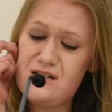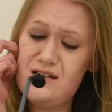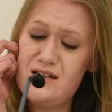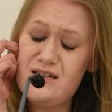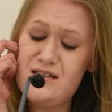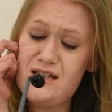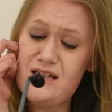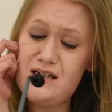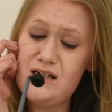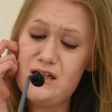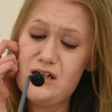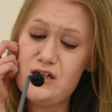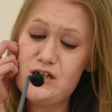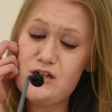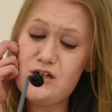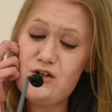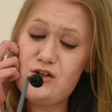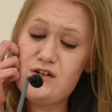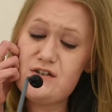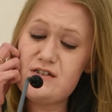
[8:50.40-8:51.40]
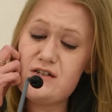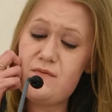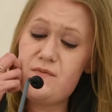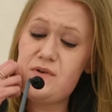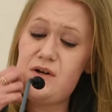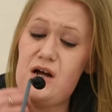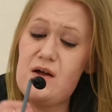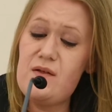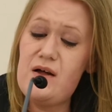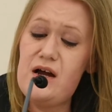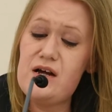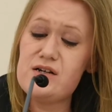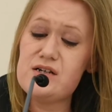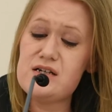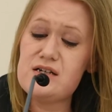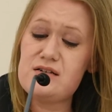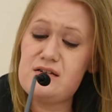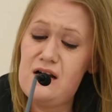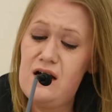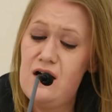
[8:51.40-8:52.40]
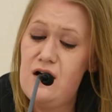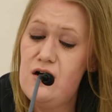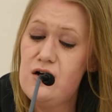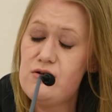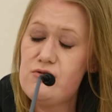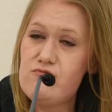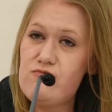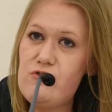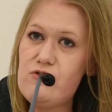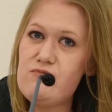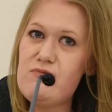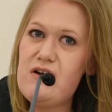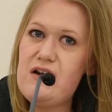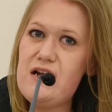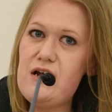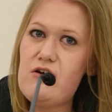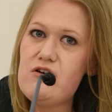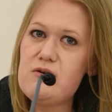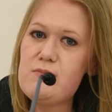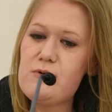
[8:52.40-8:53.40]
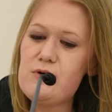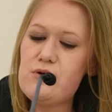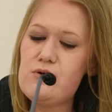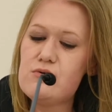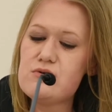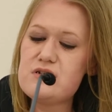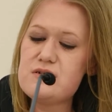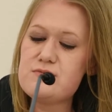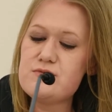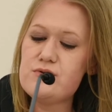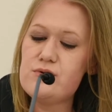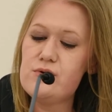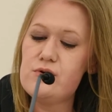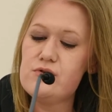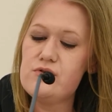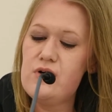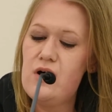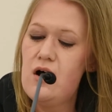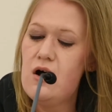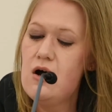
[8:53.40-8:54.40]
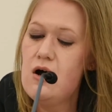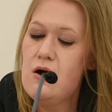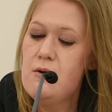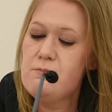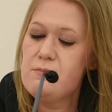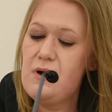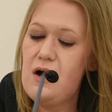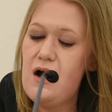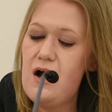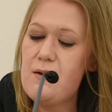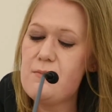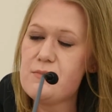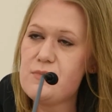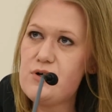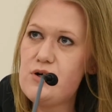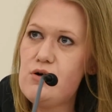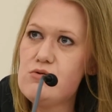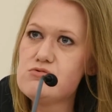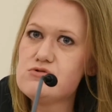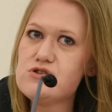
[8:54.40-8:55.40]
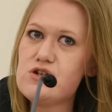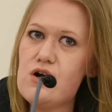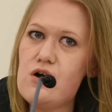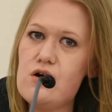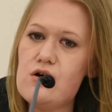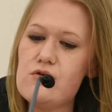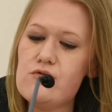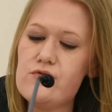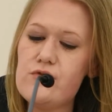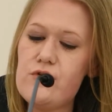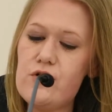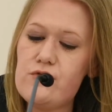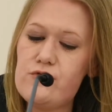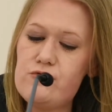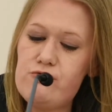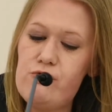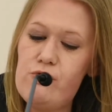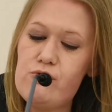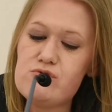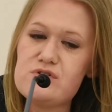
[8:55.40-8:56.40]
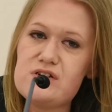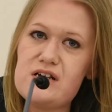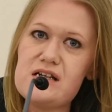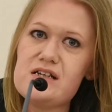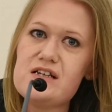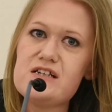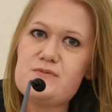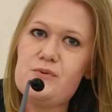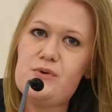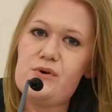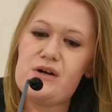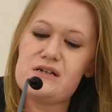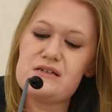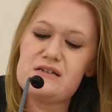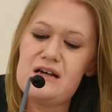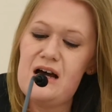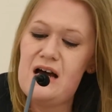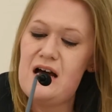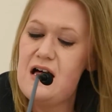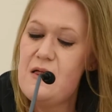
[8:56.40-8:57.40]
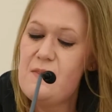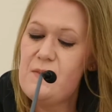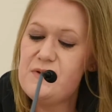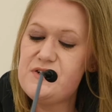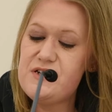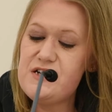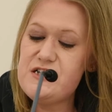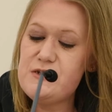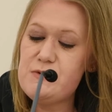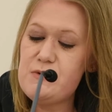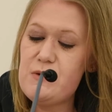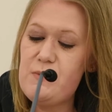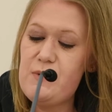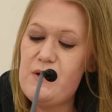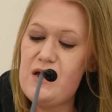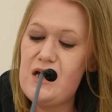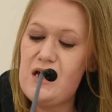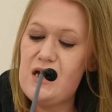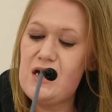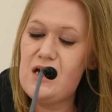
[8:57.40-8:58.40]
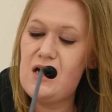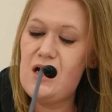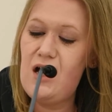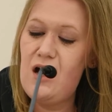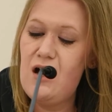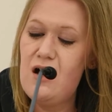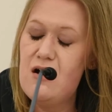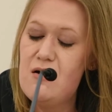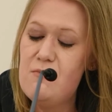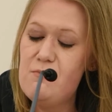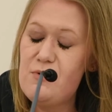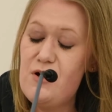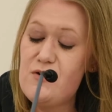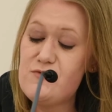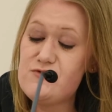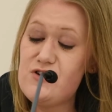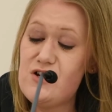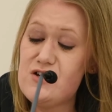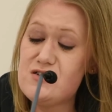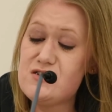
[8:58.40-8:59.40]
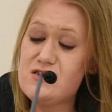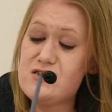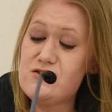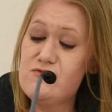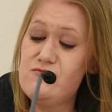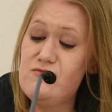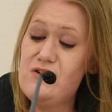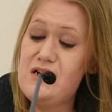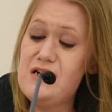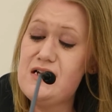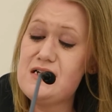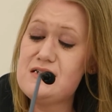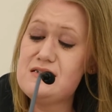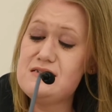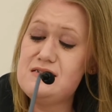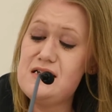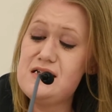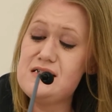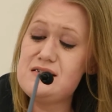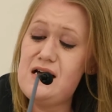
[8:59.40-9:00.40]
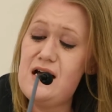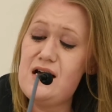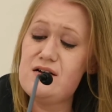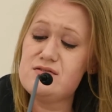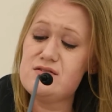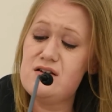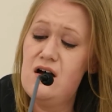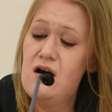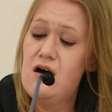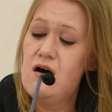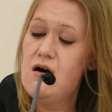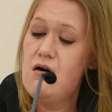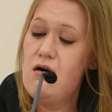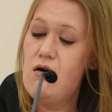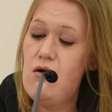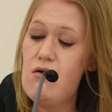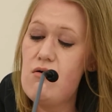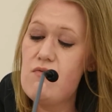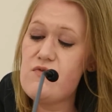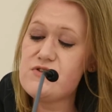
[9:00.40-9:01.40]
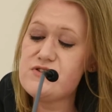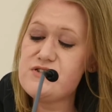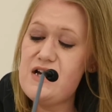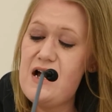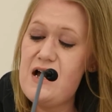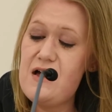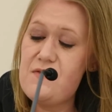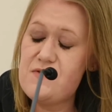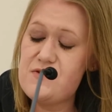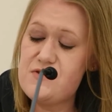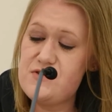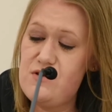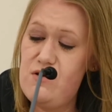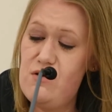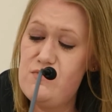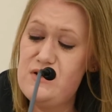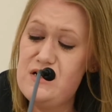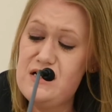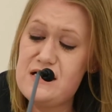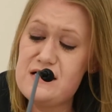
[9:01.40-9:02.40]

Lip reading: I think you look at something like that and it can really only be called some sort of culture of cruelty at this point. The DWP have just released details of the deaths of at